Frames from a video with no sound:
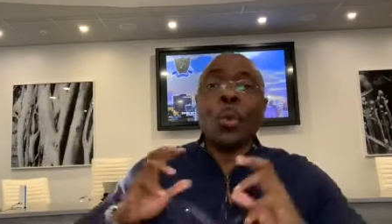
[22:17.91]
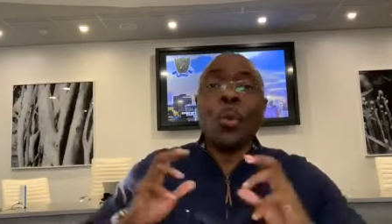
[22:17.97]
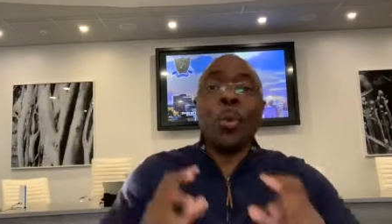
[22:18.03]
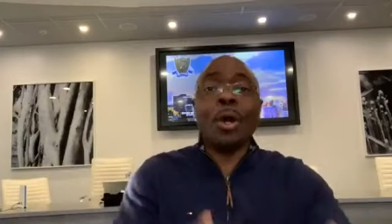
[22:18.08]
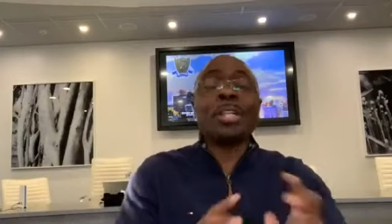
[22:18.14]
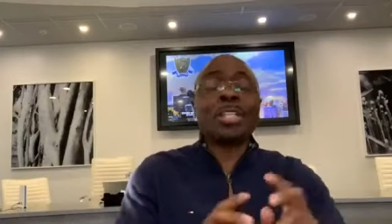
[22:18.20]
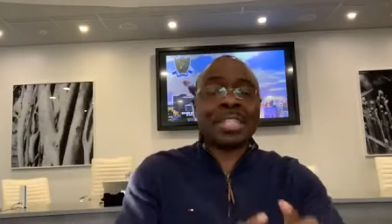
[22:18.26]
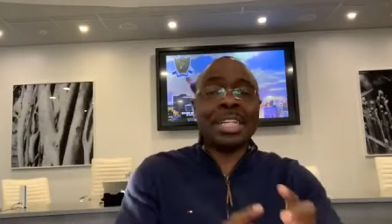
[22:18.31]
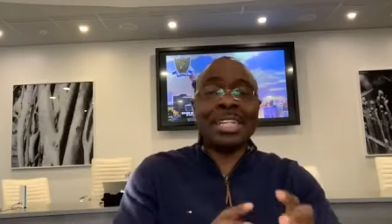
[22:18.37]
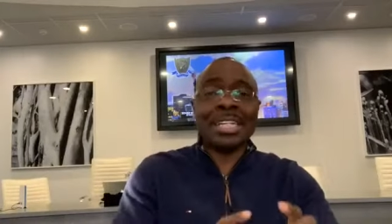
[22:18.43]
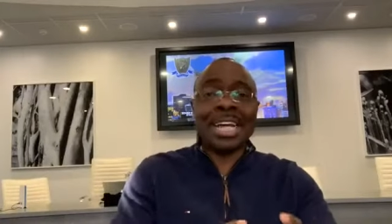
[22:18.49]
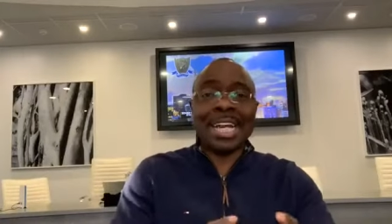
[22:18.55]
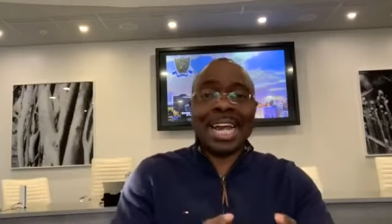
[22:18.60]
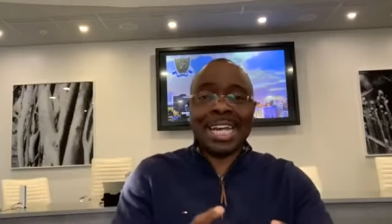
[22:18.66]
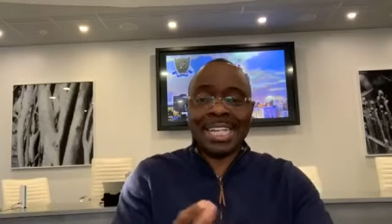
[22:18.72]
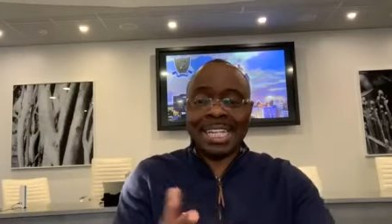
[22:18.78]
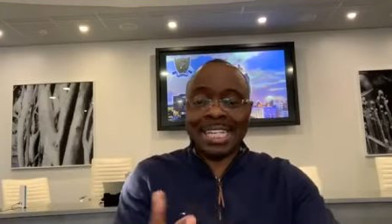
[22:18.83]
one thing
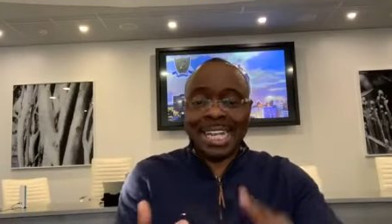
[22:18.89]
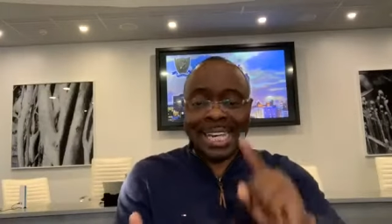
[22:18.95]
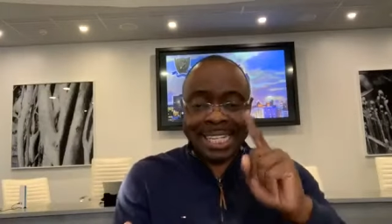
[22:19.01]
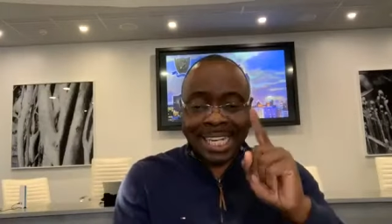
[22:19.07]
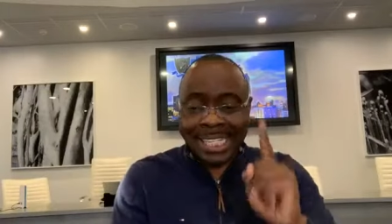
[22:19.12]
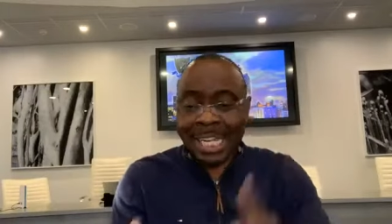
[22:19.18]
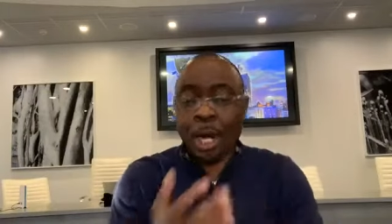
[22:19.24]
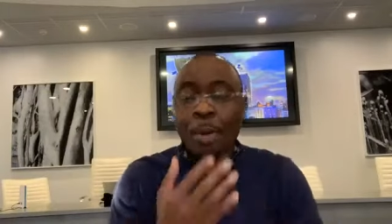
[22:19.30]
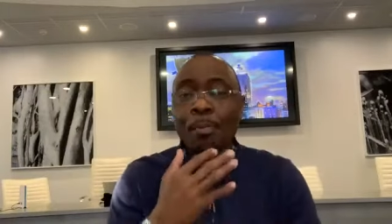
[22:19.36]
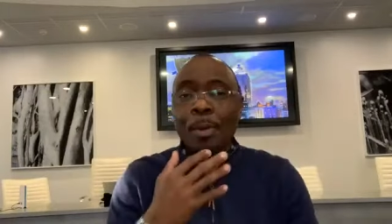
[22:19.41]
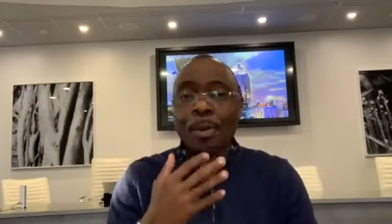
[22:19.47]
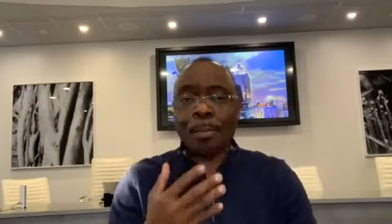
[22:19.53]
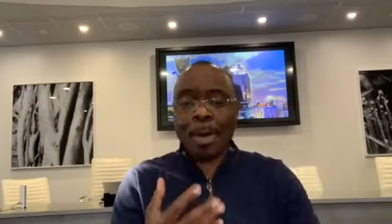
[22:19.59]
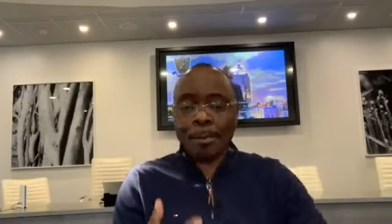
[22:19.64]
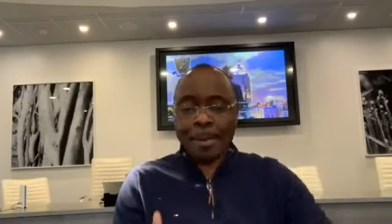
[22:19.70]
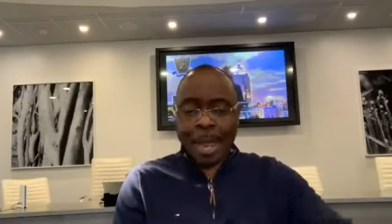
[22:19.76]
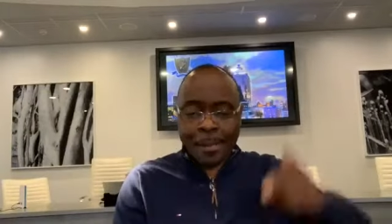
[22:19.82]
that I need that can help me
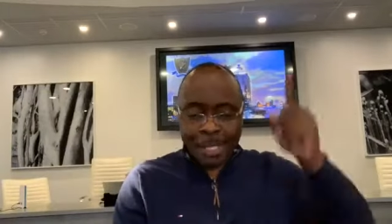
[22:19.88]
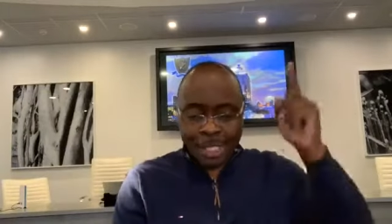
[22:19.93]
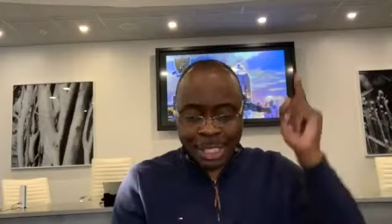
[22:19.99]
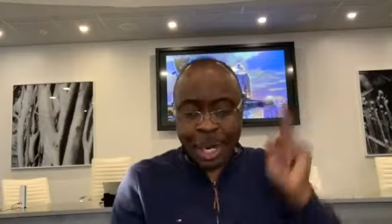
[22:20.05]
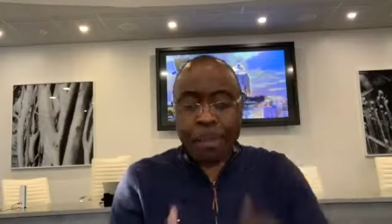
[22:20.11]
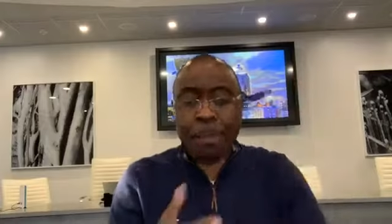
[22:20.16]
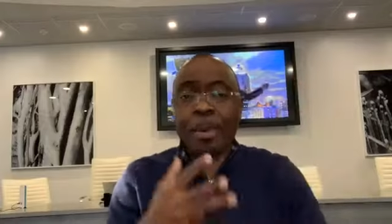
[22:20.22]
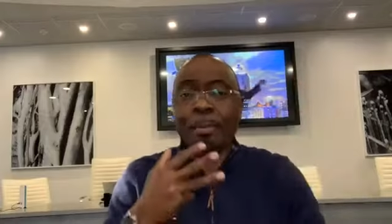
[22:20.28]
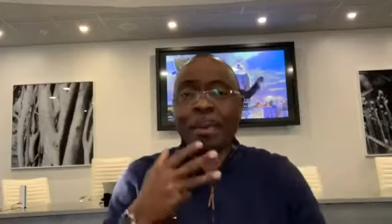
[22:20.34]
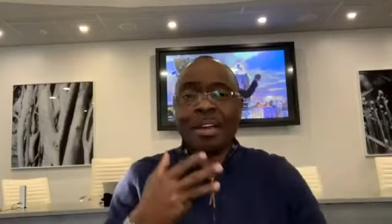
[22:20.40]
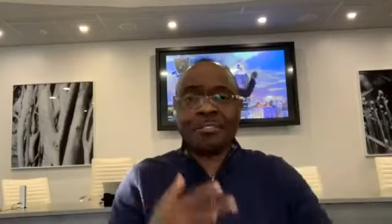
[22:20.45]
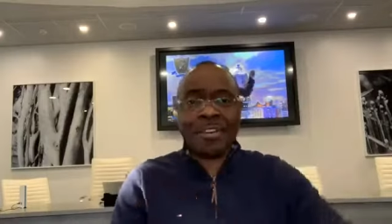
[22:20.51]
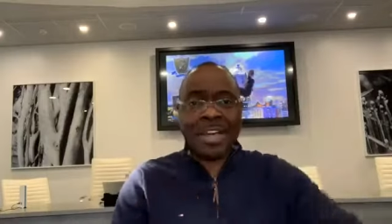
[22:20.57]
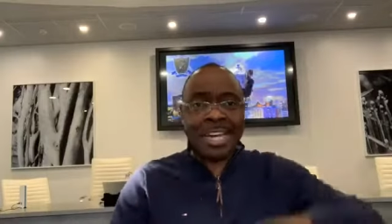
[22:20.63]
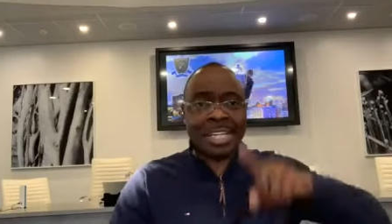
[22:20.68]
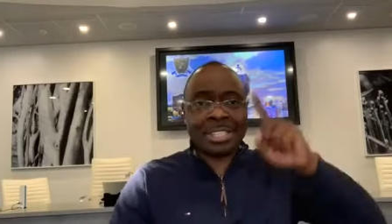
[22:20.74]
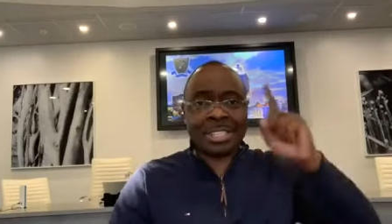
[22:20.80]
in my marriage, help me in my
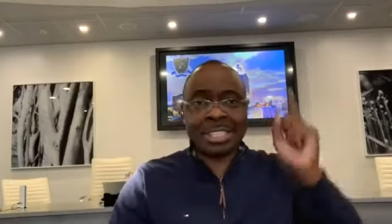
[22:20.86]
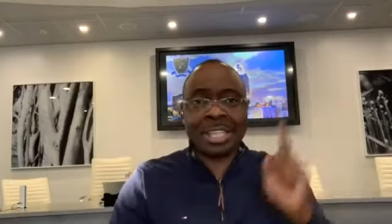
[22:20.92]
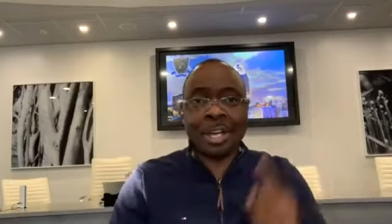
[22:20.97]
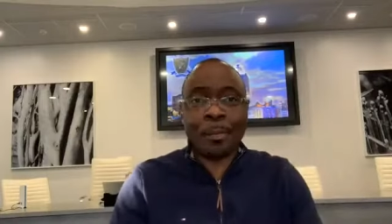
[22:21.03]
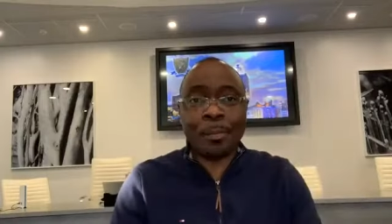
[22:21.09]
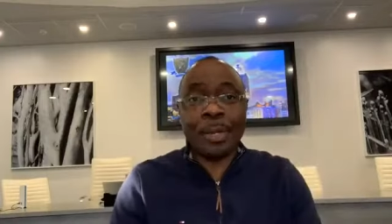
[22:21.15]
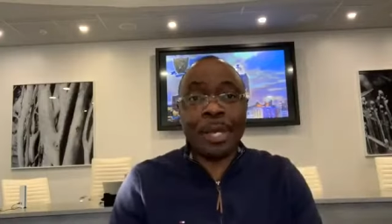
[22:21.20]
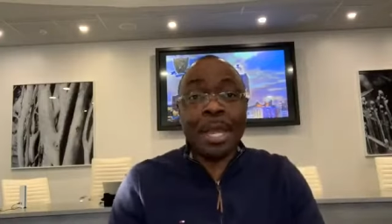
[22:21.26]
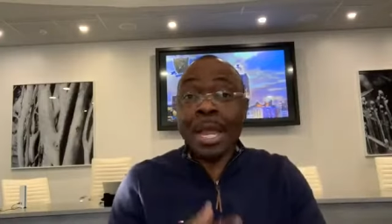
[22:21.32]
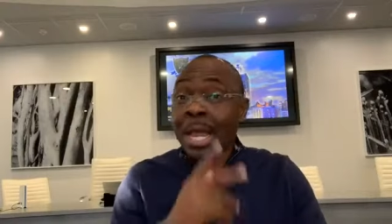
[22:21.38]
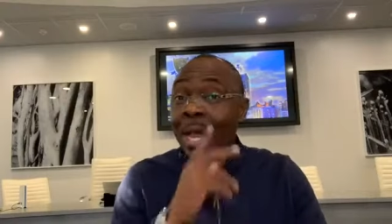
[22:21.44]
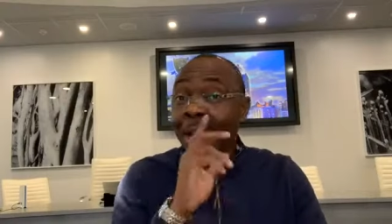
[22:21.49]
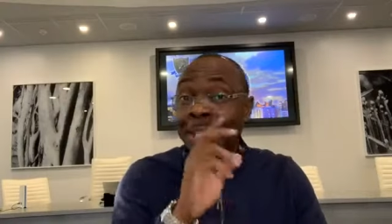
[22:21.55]
finances, help me.